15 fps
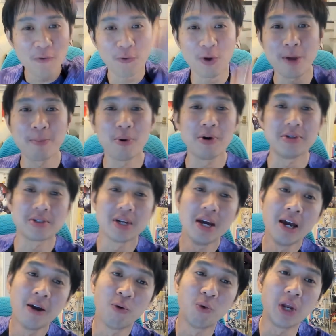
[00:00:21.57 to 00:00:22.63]
3 points,
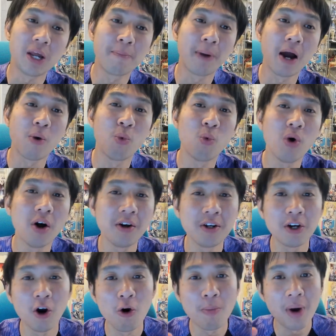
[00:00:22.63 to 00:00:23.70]
winning by 1
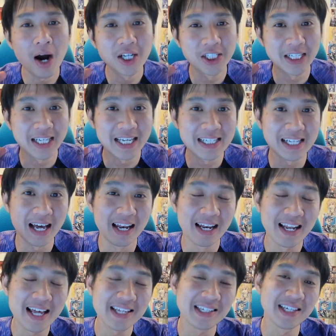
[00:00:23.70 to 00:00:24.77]
goal margin against a
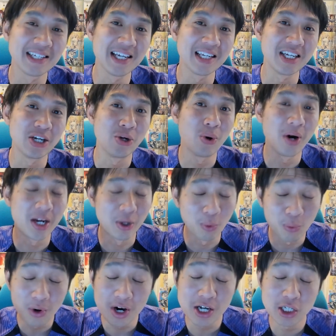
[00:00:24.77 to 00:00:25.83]
Leicester City who are in the
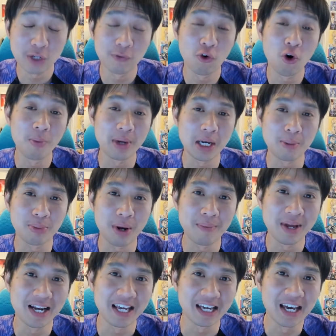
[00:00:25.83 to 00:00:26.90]
worst form in the
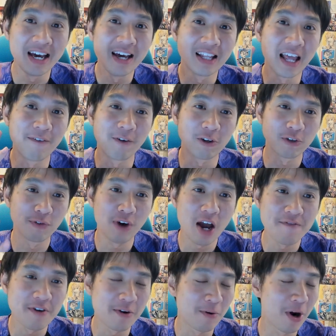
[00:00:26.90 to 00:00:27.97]
Premier League. They've lost
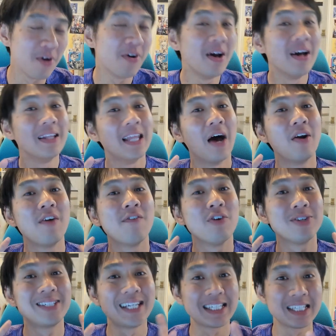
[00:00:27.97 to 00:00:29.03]
5 in a row, now they've
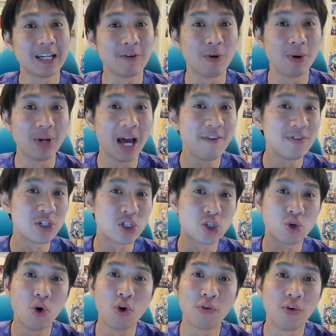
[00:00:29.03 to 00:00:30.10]
lost 6 in a row. They haven't
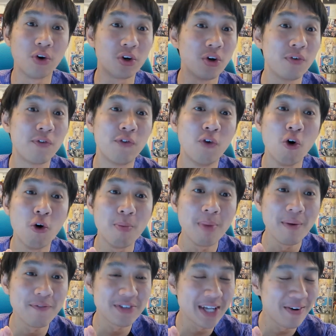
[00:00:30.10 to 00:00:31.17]
scored for a good 4
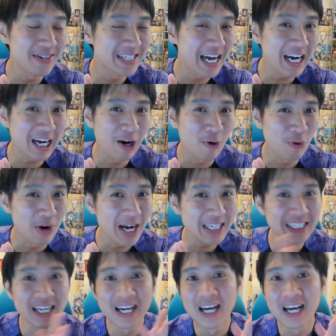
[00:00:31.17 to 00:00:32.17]
months now, is that correct?